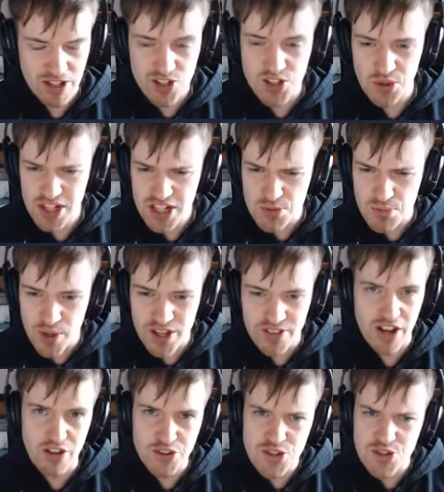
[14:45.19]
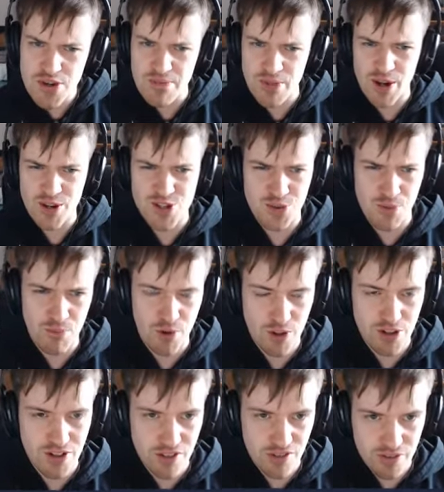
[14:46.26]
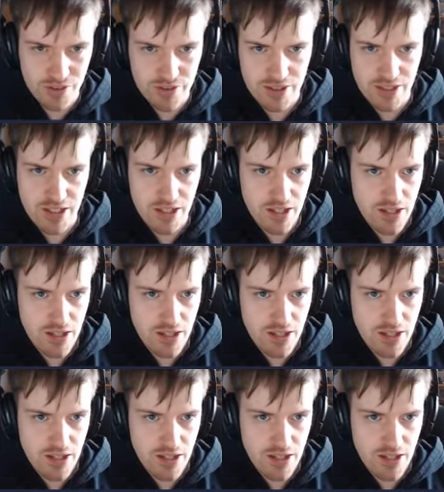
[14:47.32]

I still need to play that. I'll stream that at some point, definitely.